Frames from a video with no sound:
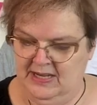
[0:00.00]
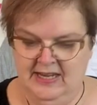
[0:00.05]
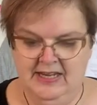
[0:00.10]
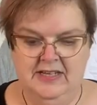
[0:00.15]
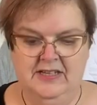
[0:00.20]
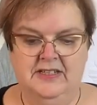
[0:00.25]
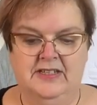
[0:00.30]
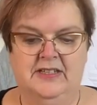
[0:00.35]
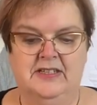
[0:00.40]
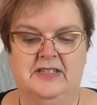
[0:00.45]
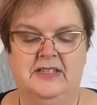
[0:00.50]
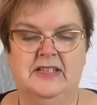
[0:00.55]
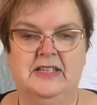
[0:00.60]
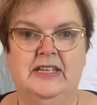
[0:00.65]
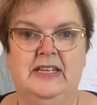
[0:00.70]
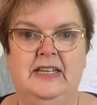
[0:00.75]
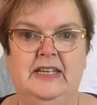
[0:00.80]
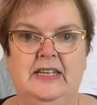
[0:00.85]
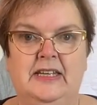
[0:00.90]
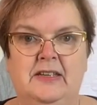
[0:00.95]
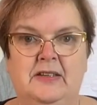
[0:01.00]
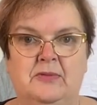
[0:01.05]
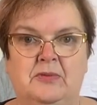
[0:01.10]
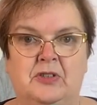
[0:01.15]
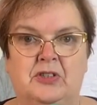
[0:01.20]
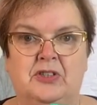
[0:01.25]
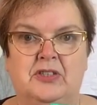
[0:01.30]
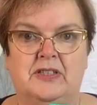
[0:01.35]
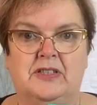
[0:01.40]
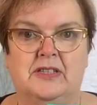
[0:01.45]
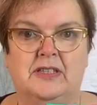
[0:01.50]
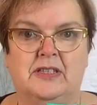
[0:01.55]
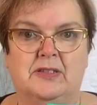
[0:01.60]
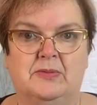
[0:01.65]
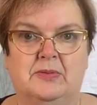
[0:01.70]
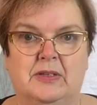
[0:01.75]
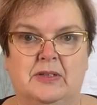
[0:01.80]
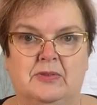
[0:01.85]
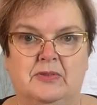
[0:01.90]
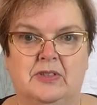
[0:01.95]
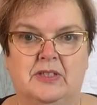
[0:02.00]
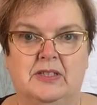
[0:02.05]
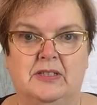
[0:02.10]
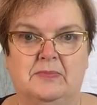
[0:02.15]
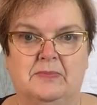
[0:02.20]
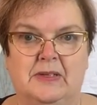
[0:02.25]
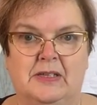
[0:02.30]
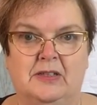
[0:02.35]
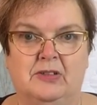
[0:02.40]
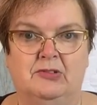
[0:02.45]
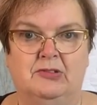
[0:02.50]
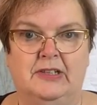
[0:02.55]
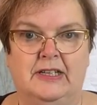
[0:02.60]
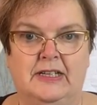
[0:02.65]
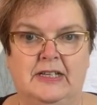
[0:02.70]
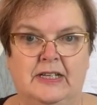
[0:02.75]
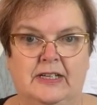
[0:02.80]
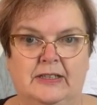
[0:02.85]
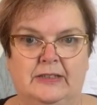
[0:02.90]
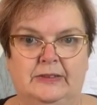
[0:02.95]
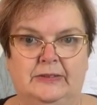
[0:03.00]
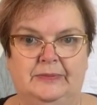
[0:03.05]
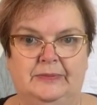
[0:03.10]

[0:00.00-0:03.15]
8 is T, which is this one, which is a bit greener.